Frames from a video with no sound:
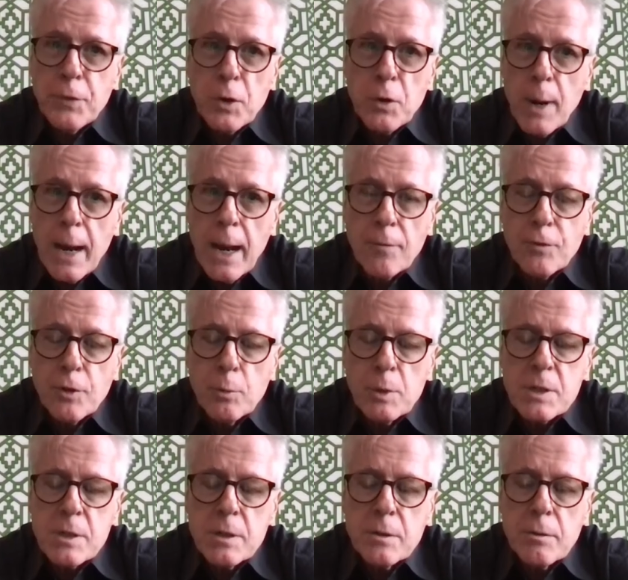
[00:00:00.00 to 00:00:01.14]
Kraft, who was
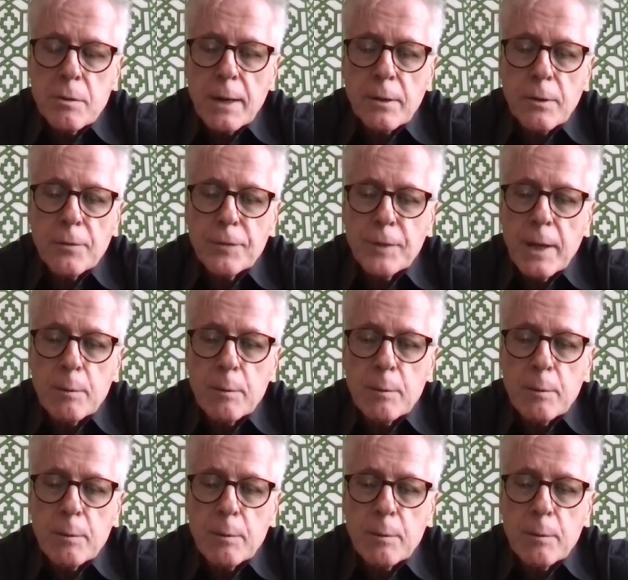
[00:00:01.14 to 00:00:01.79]
the director of flight,